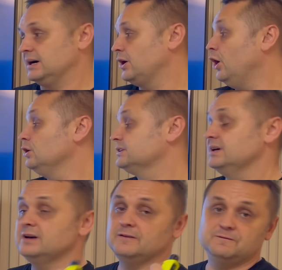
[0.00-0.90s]
called
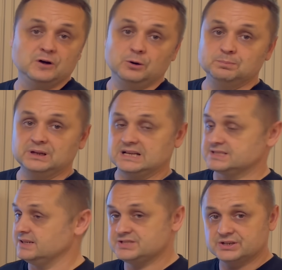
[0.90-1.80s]
Film Plus,
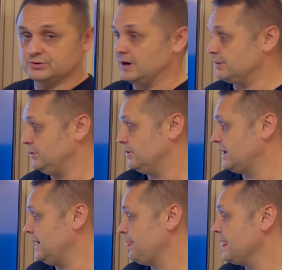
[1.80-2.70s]
and it's incredible,
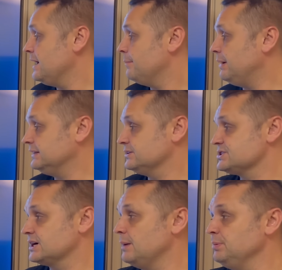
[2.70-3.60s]
okay? But there's
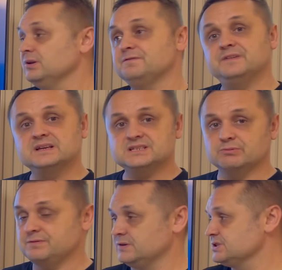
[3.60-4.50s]
a couple of things that
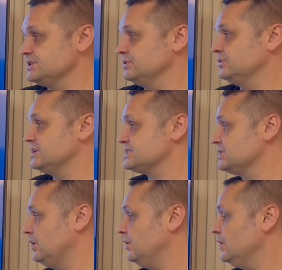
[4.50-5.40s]
we first need to
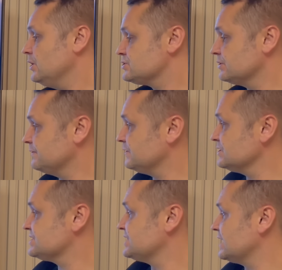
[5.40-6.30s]
install. So the
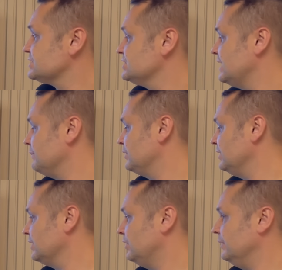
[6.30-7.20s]
first section, I'm going
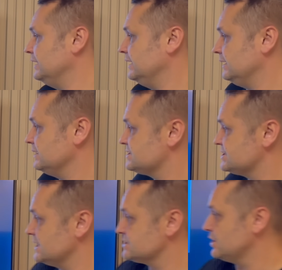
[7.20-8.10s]
to go in here. It says